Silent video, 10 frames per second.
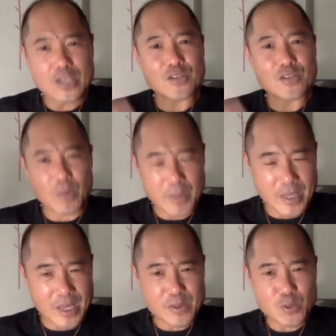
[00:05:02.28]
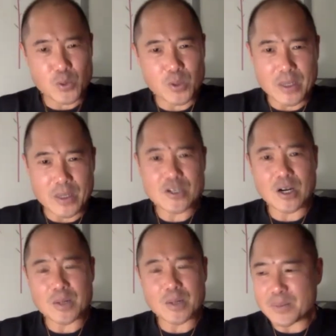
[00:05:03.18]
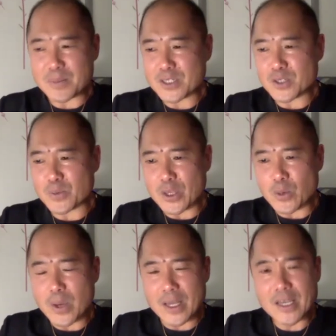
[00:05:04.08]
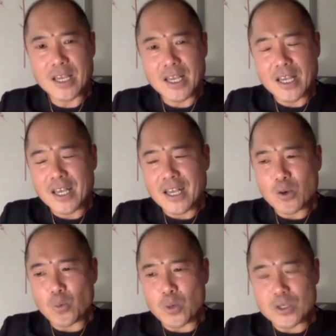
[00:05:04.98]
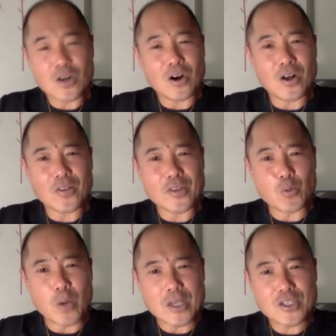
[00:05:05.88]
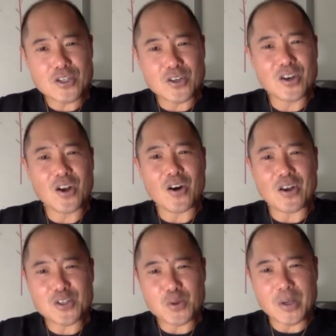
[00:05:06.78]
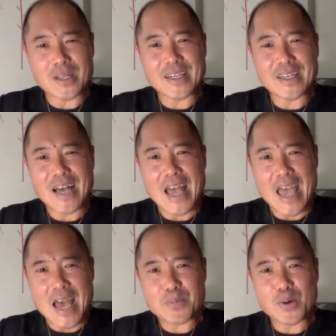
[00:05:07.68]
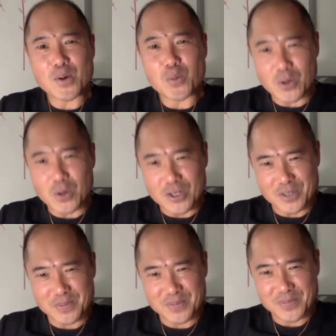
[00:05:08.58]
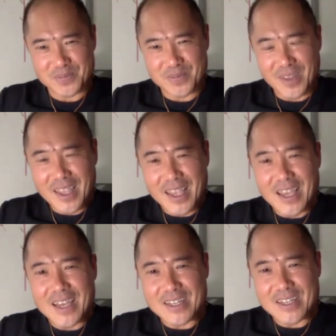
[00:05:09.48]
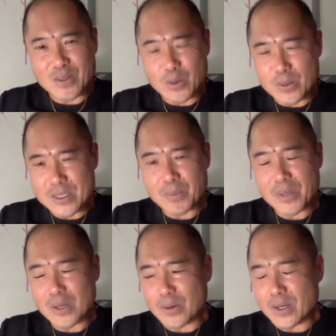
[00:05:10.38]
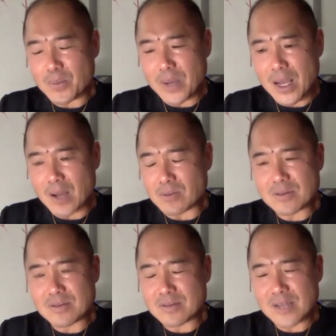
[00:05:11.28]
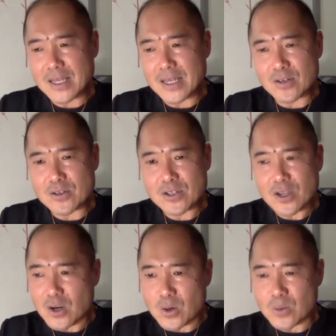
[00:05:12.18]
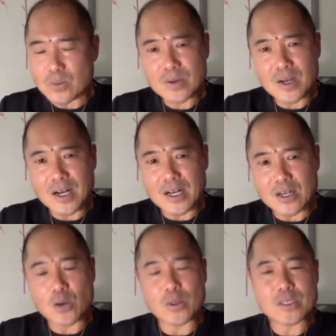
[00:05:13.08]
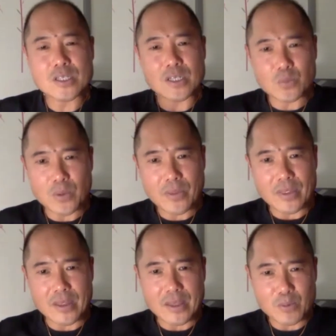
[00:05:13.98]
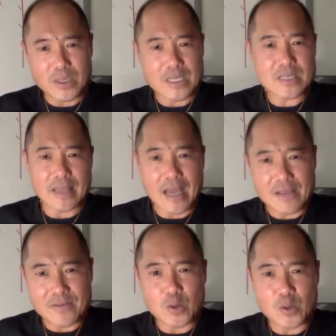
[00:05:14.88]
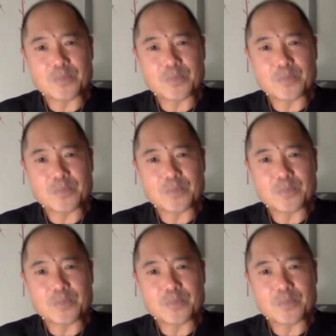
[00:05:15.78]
of what became this worldwide startup competition with the UN was called the Western Australia App Awards. And, there was that period about 10 years ago, coincident with the release of the iPhone,